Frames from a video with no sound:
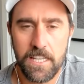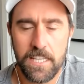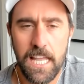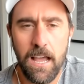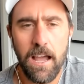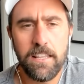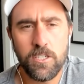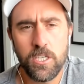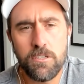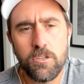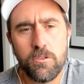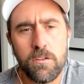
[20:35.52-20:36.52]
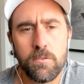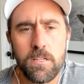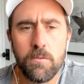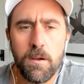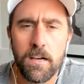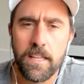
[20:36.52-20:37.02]
Yeah, she was doing
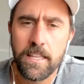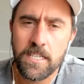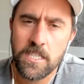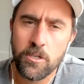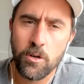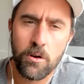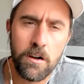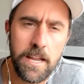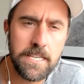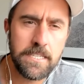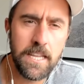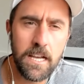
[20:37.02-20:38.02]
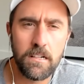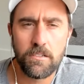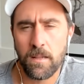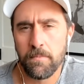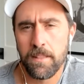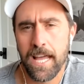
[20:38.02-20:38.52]
really well, and I think she tore her ACL or
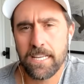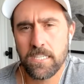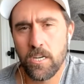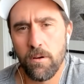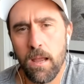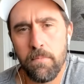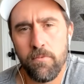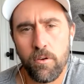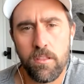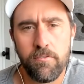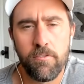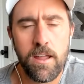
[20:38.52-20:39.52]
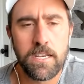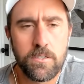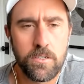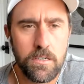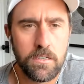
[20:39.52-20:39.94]
something last year right before the French.